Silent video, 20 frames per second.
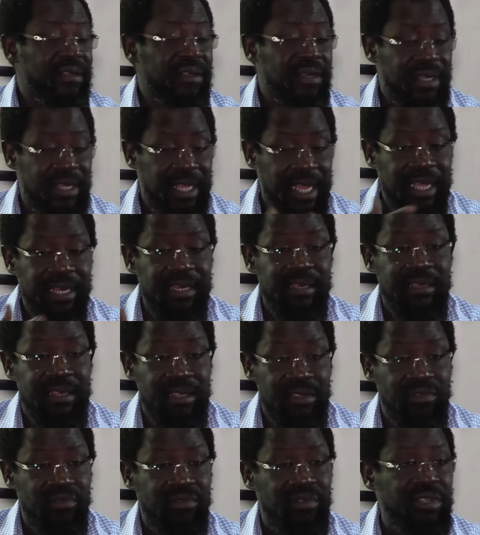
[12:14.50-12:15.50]
then
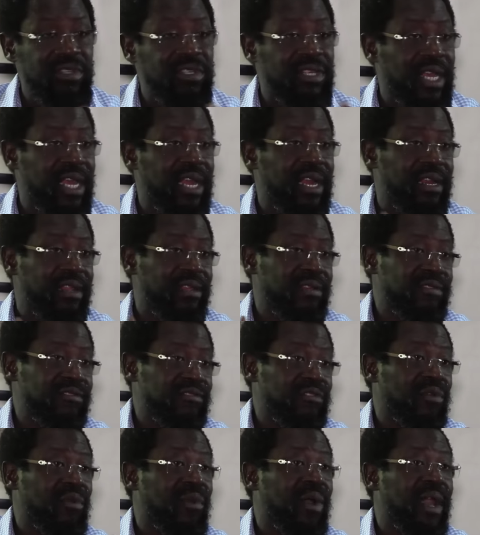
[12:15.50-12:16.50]
the judiciary
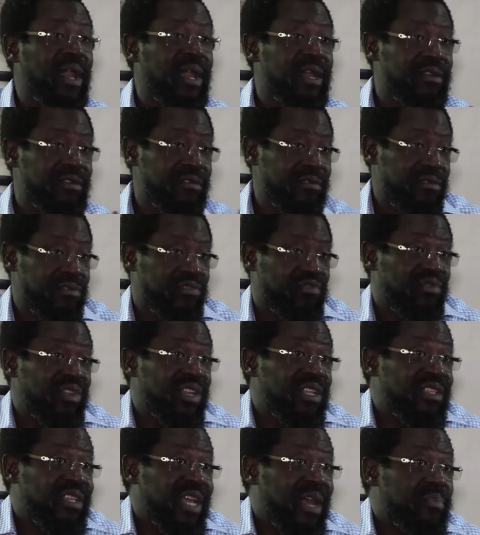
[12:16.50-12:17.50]
is required to
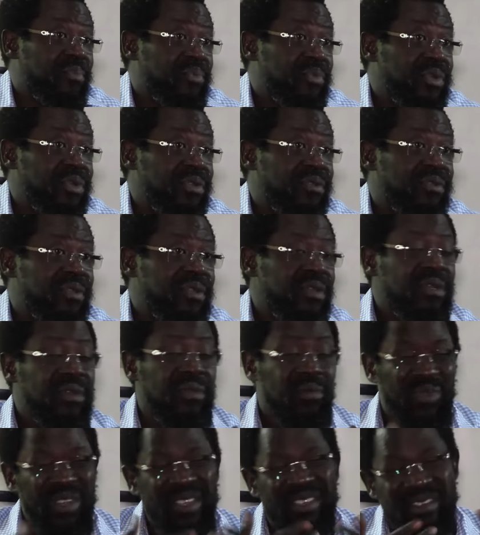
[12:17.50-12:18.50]
interpret,
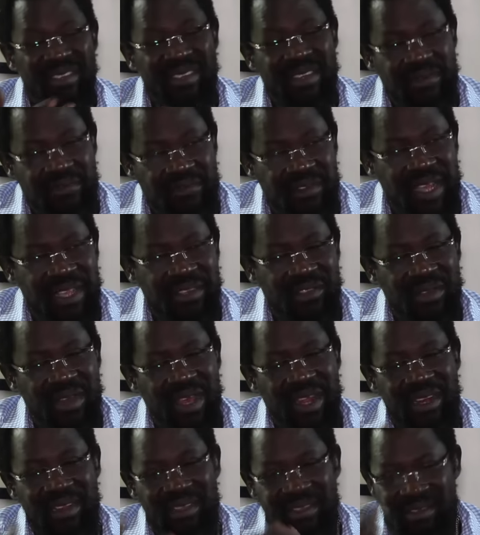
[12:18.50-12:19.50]
which
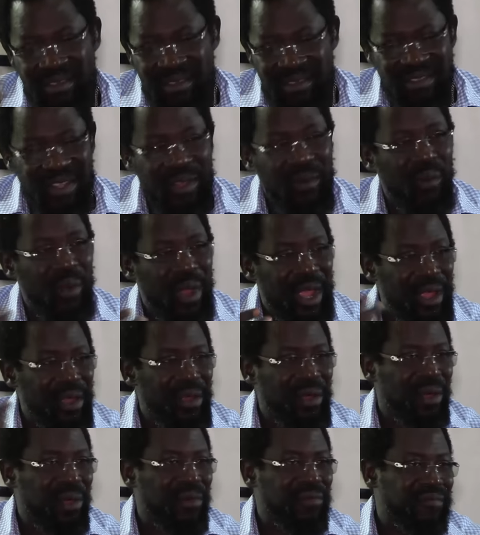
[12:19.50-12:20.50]
eventually is a
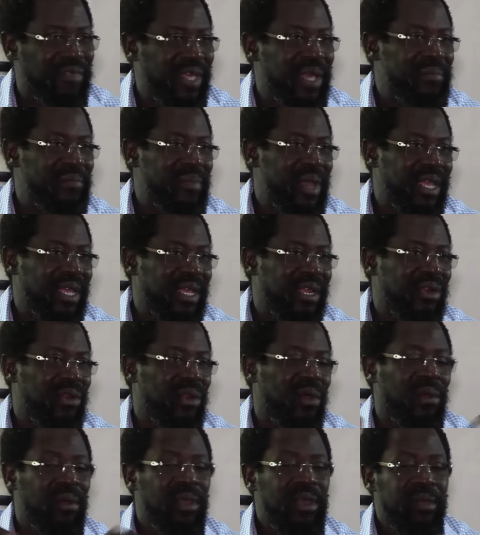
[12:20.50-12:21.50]
way of them making
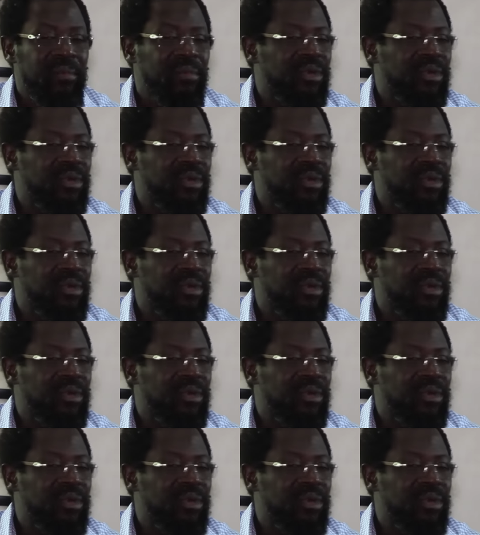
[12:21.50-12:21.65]
law.